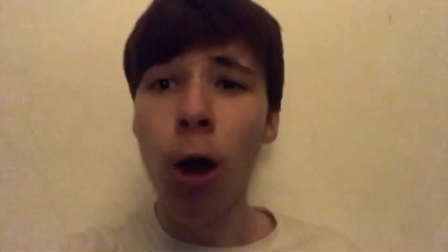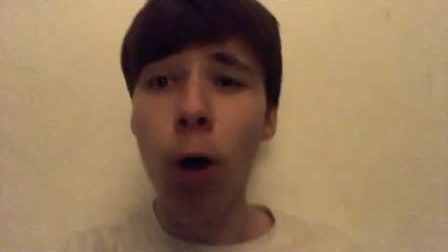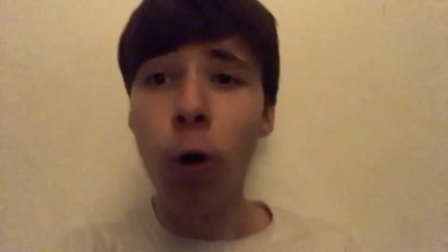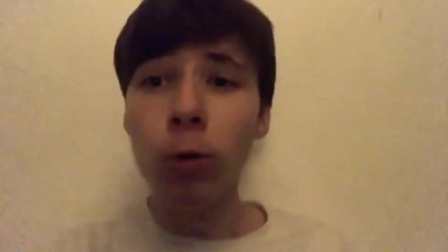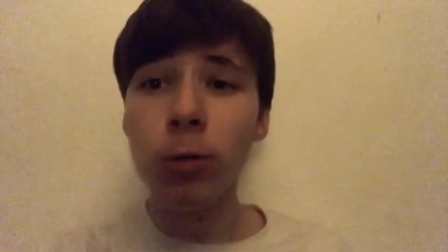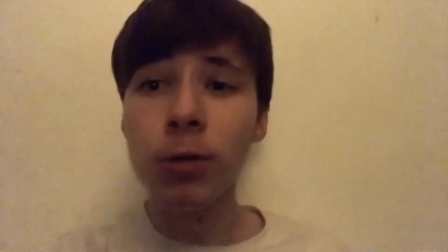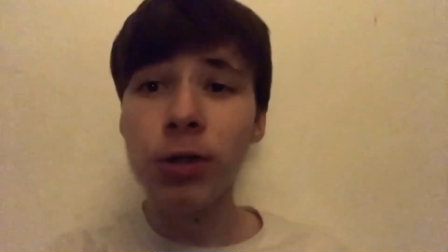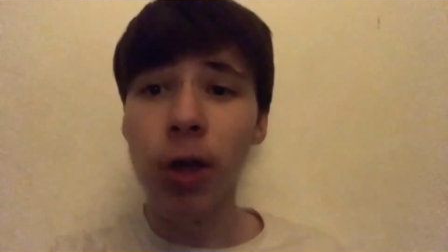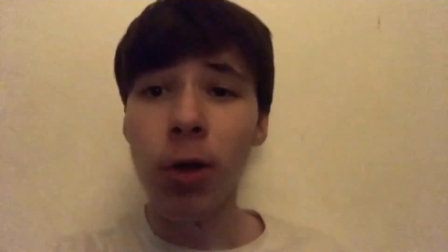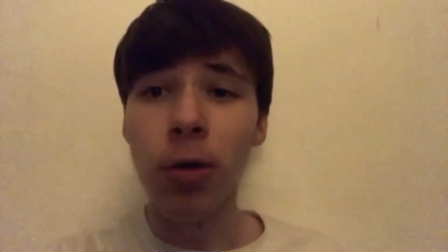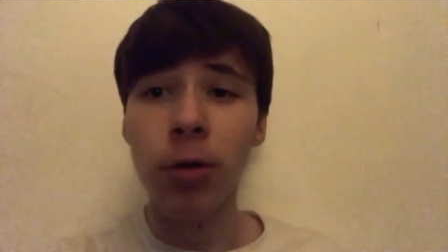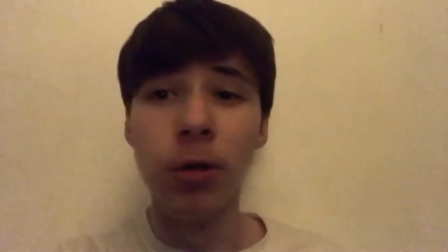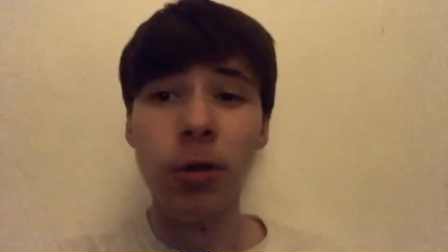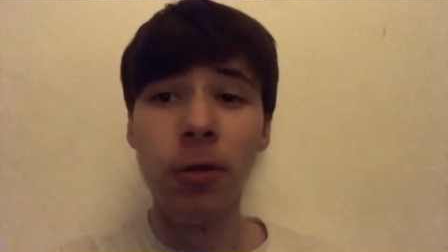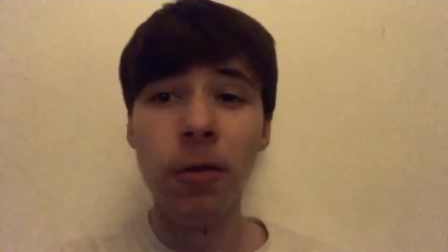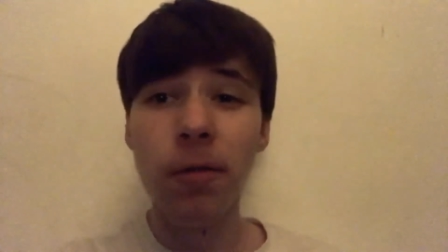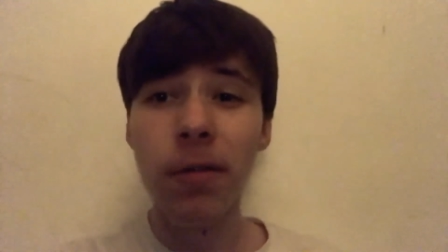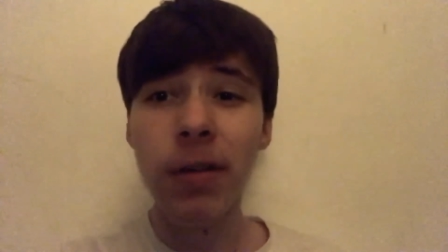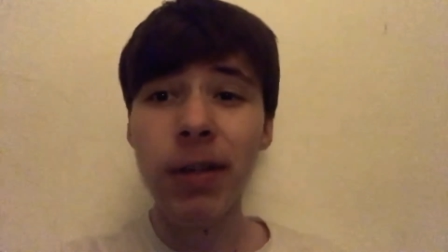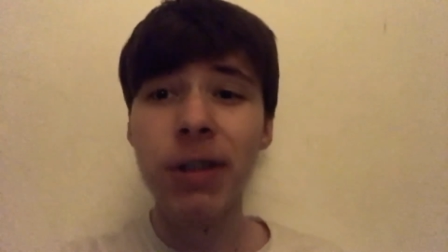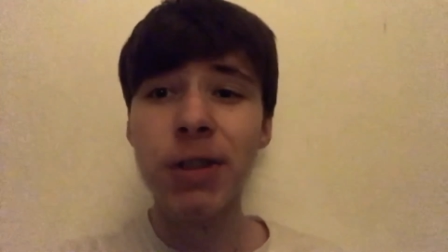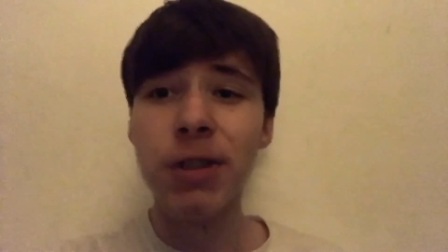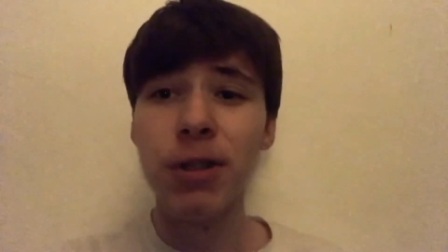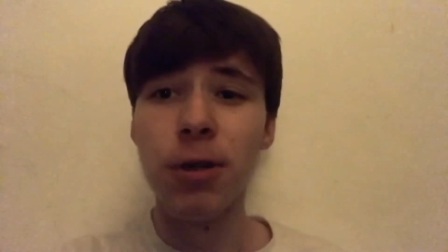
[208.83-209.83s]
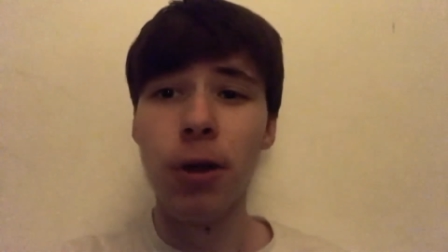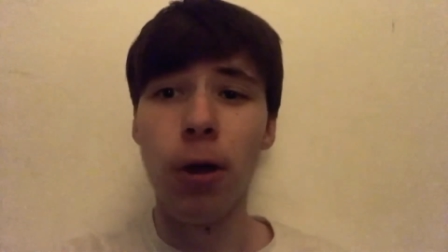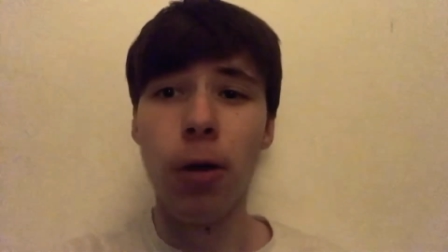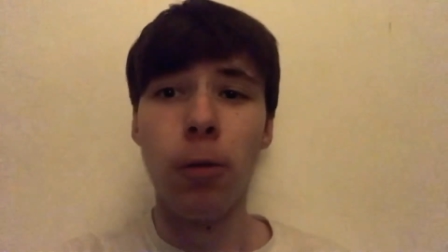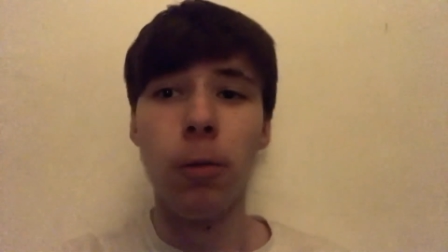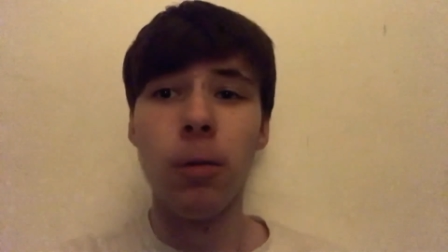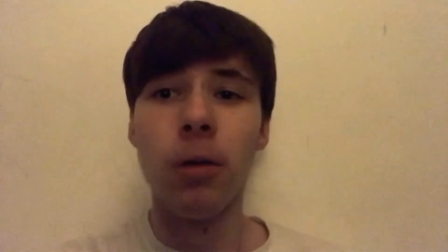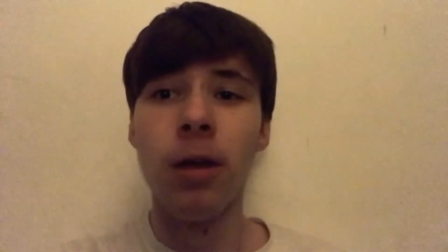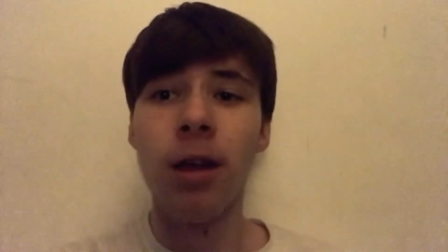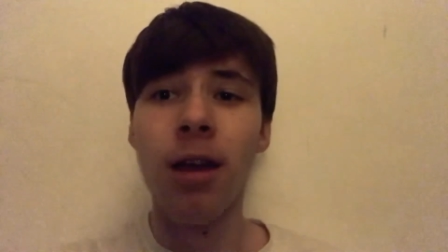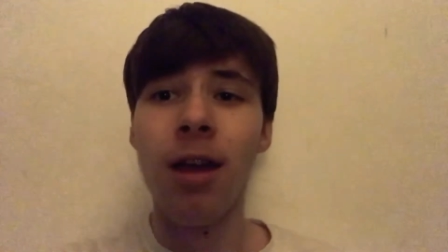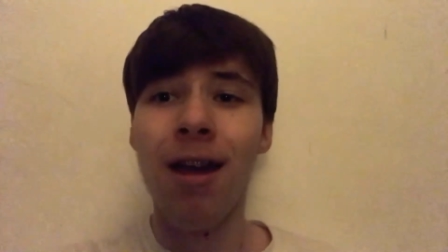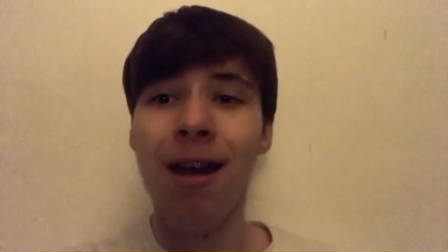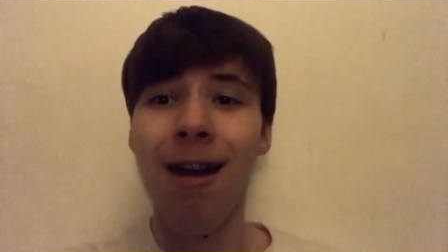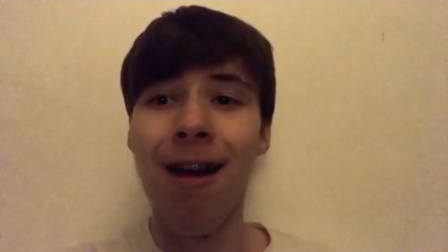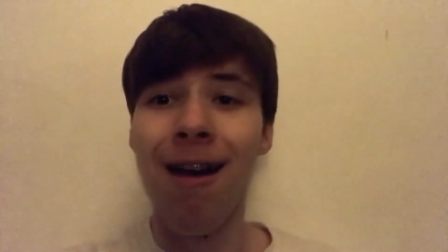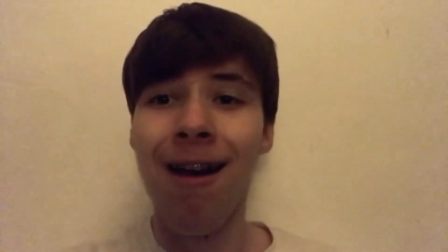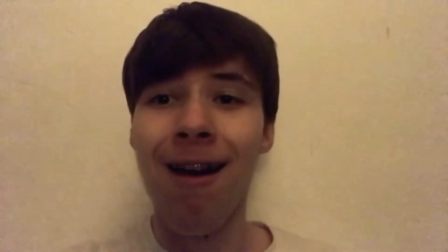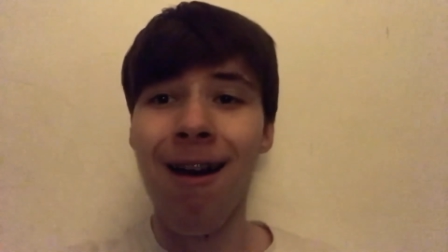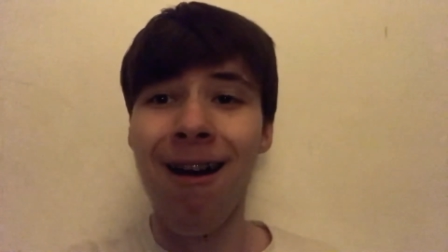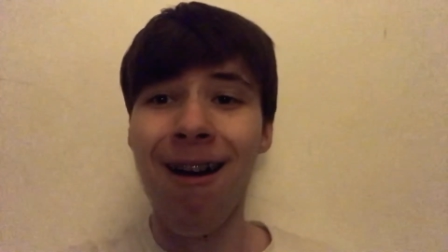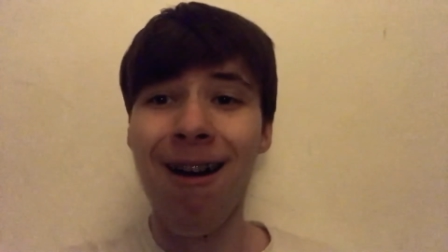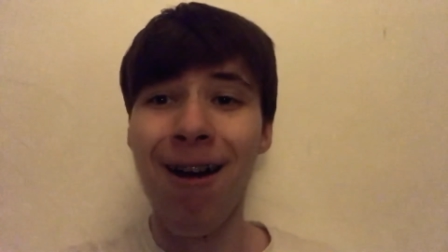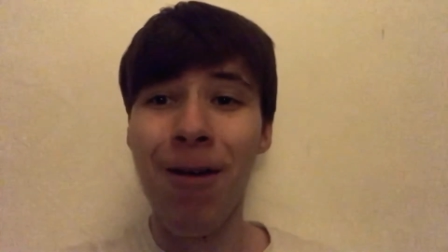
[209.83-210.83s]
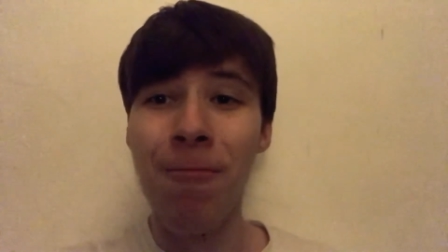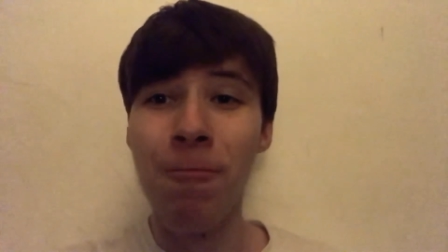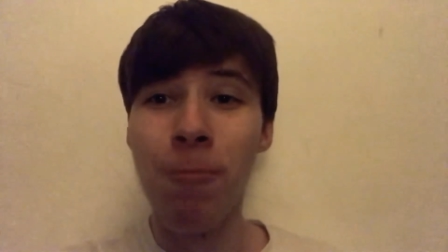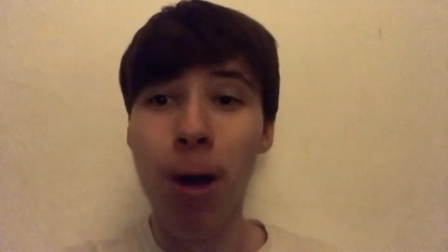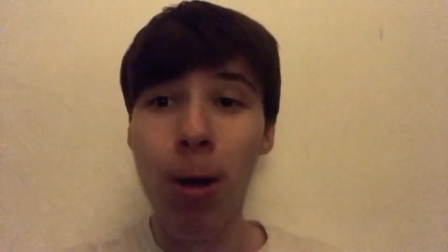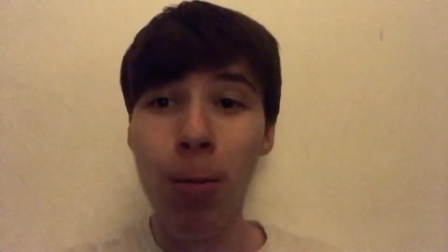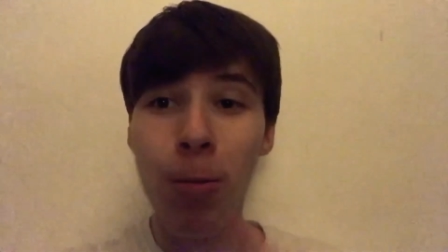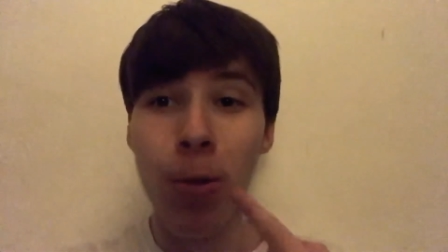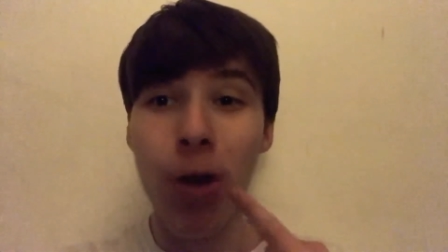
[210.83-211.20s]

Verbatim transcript: Also, another thing to note, my